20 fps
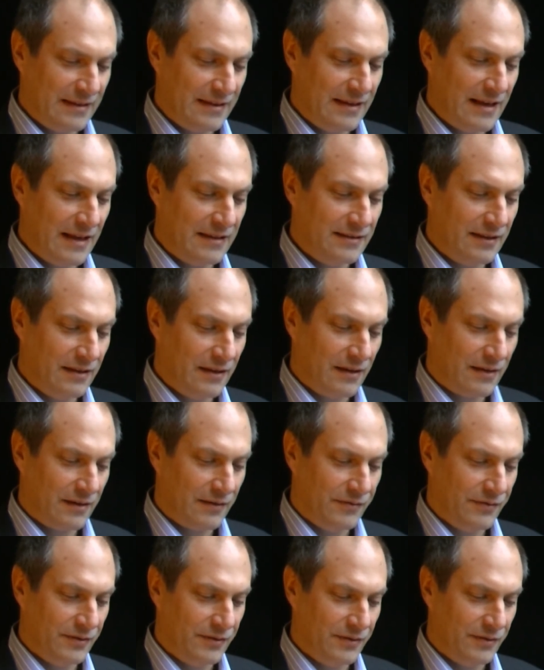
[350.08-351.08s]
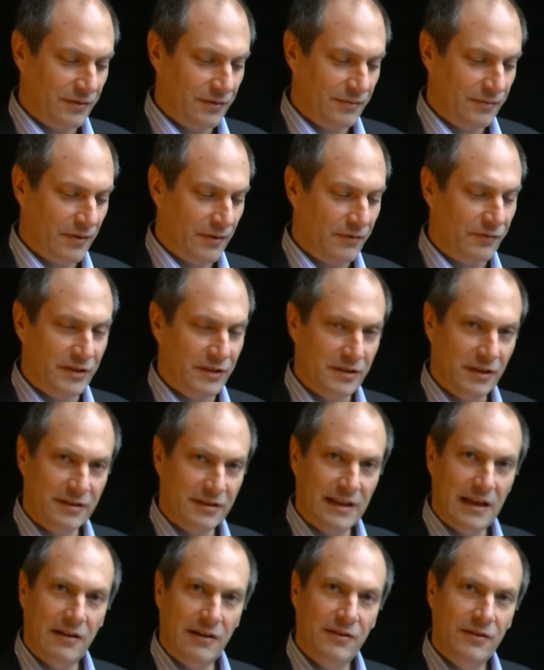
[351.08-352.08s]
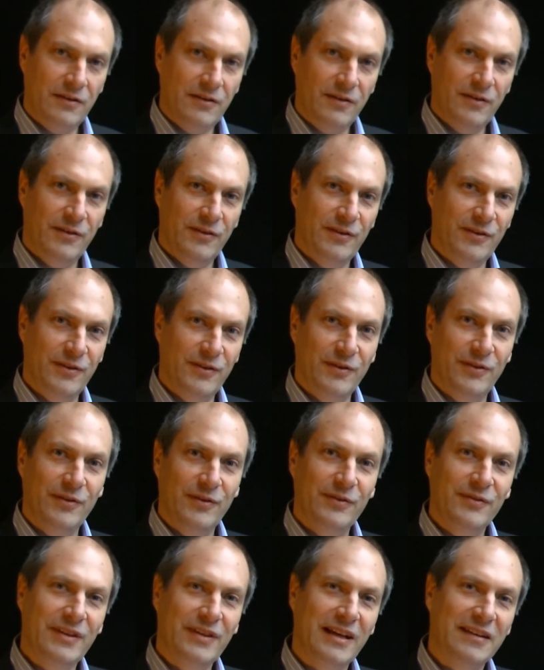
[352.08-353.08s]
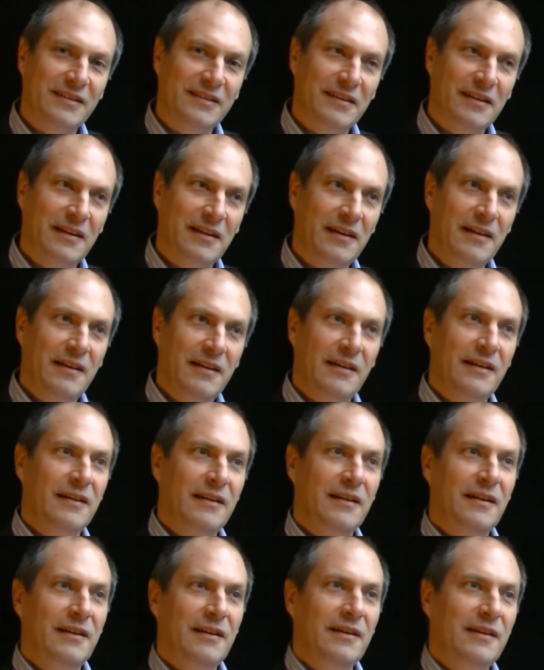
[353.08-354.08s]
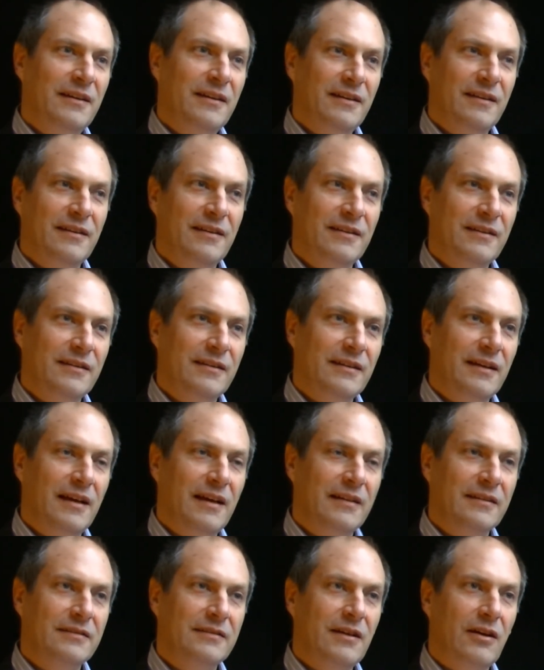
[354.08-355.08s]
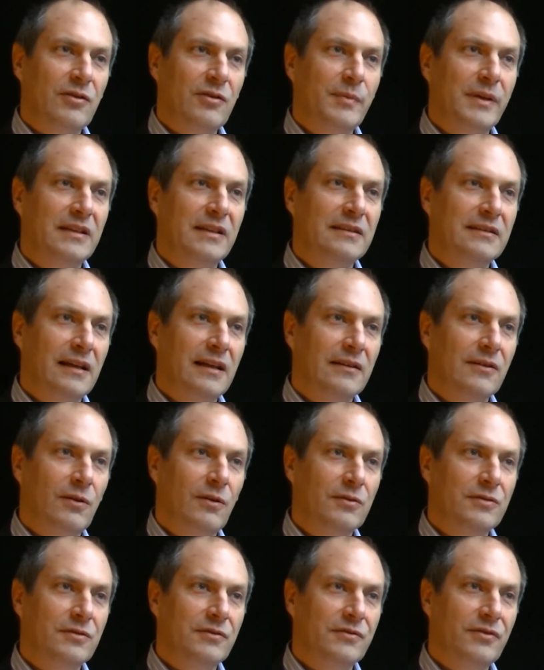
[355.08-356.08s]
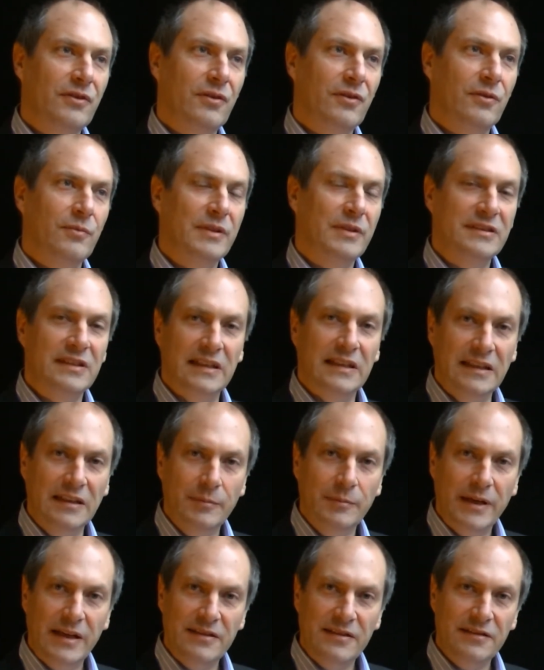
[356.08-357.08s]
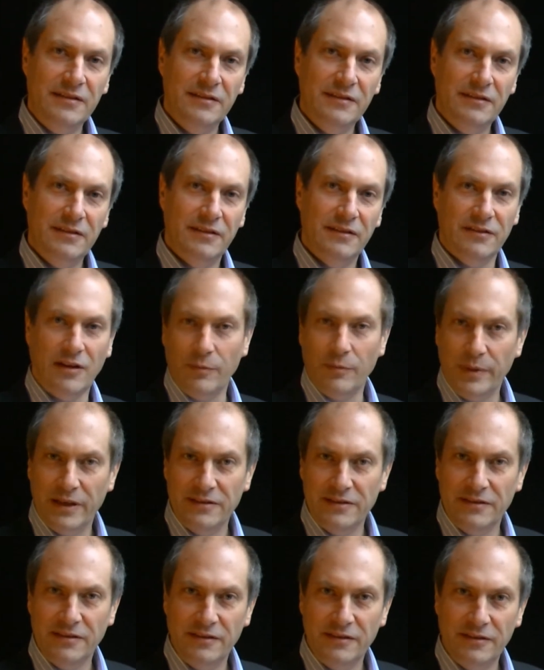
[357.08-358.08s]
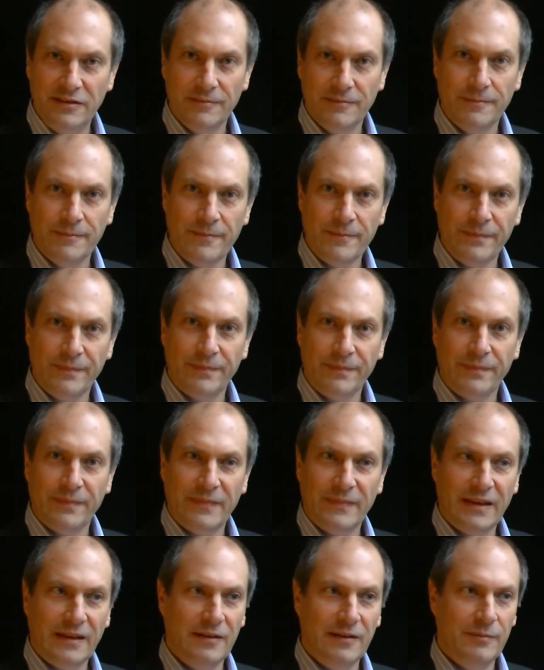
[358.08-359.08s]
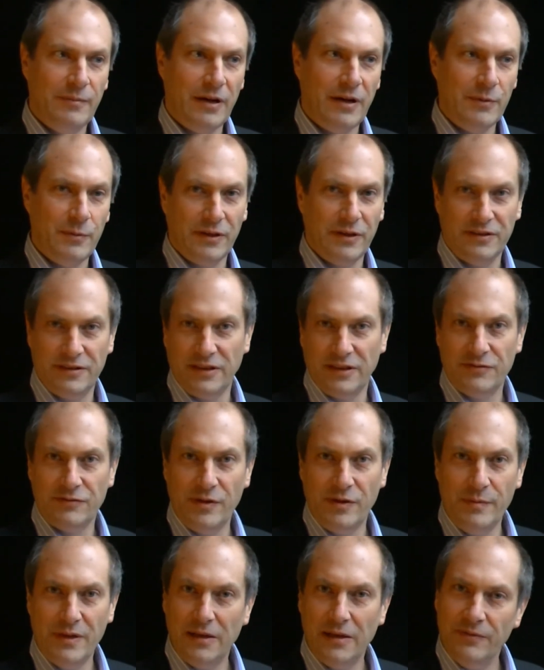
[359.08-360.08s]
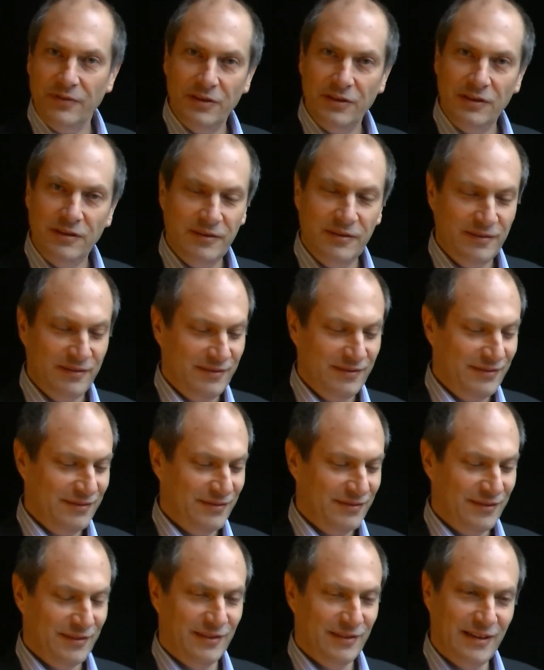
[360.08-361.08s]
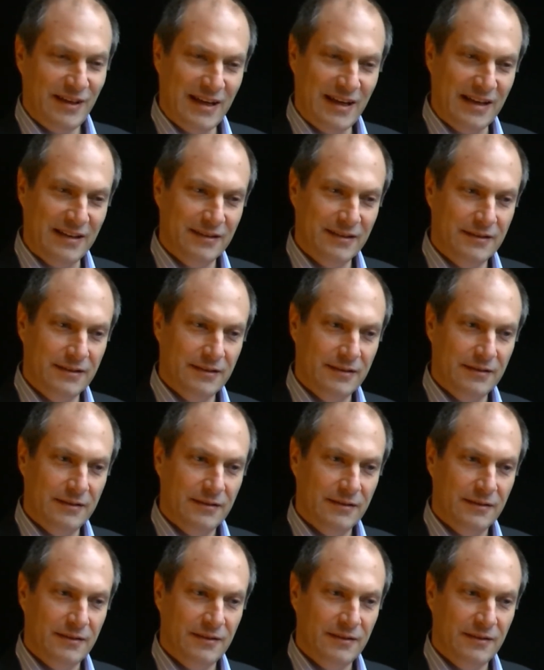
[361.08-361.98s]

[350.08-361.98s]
there's a lot of research now that has documented that also for mentally ill patients, young patients, bodywork is extremely helpful, and the